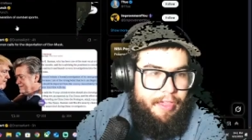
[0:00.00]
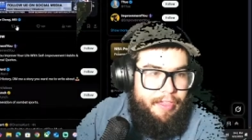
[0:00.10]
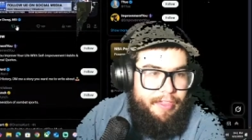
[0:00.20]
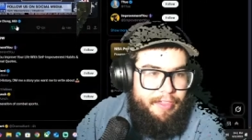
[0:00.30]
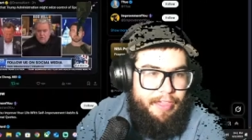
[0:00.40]

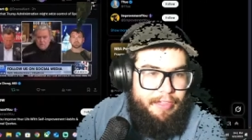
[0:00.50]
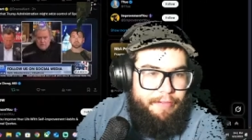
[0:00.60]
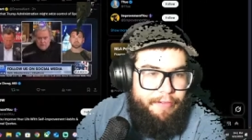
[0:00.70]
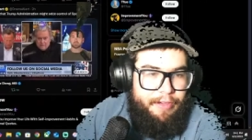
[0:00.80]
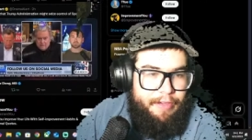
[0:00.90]
That's a
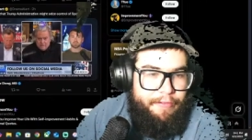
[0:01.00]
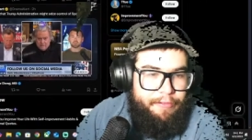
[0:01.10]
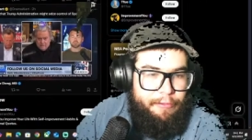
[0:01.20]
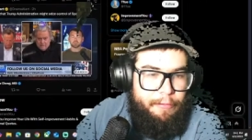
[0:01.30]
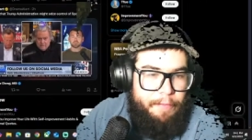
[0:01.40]
fucking
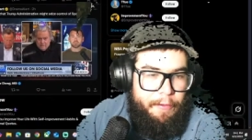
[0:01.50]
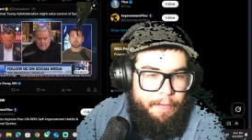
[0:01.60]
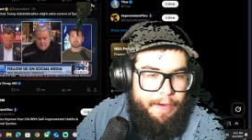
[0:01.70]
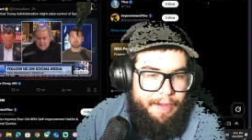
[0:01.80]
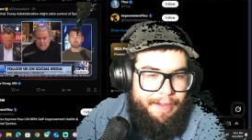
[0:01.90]
loophole,
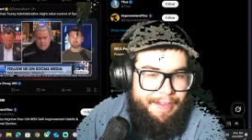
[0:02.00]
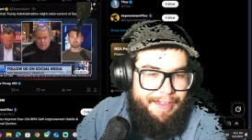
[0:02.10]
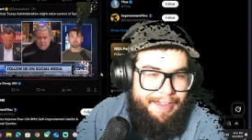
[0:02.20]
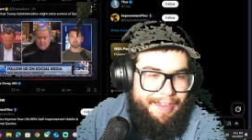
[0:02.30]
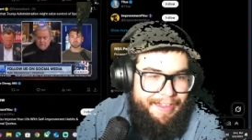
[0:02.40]
right?
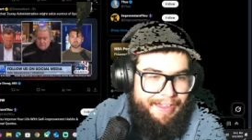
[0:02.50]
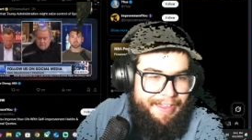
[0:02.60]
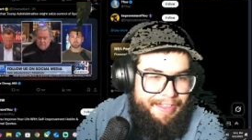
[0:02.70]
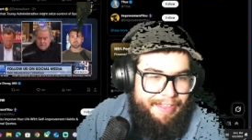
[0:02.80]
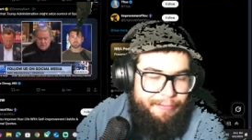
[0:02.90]

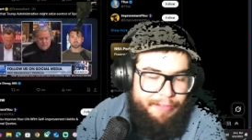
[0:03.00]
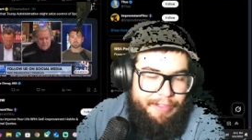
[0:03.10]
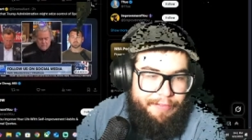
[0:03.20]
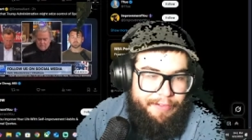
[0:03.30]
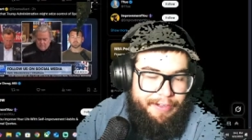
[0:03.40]
That's
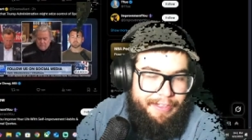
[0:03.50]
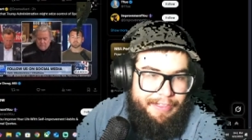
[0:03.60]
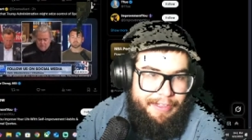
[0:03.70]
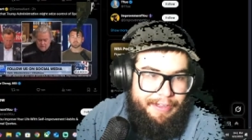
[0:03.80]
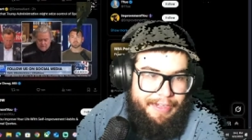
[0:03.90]
like a
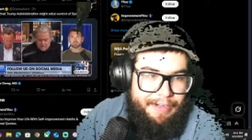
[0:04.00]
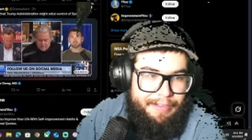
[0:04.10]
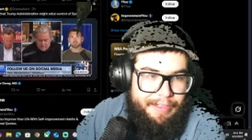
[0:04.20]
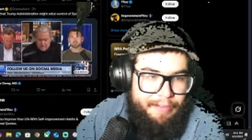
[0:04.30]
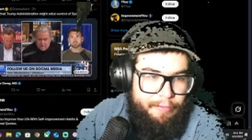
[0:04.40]
kind of thing.
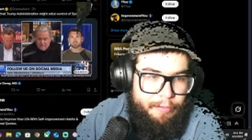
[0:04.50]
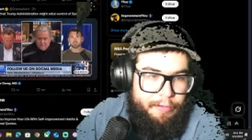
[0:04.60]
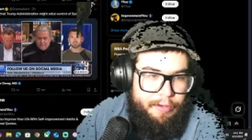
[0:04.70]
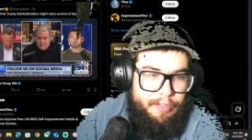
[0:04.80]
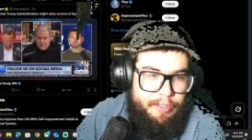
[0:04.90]
Rumors
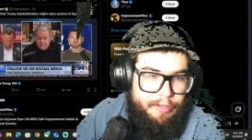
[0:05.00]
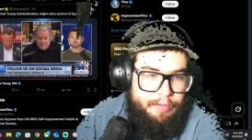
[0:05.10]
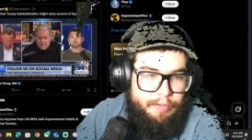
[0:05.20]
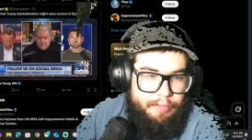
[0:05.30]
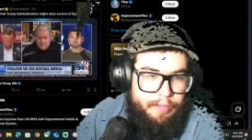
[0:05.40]
that Trump
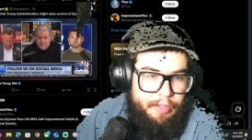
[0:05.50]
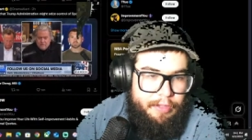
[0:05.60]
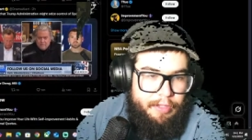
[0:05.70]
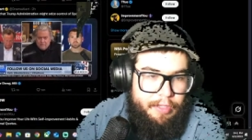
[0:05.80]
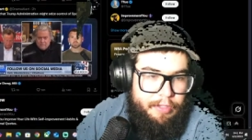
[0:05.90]
might
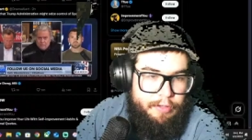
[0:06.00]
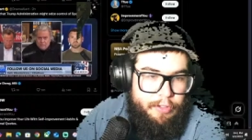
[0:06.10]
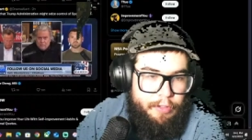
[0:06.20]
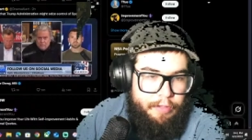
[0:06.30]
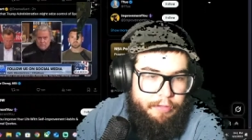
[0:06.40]
seize control of space.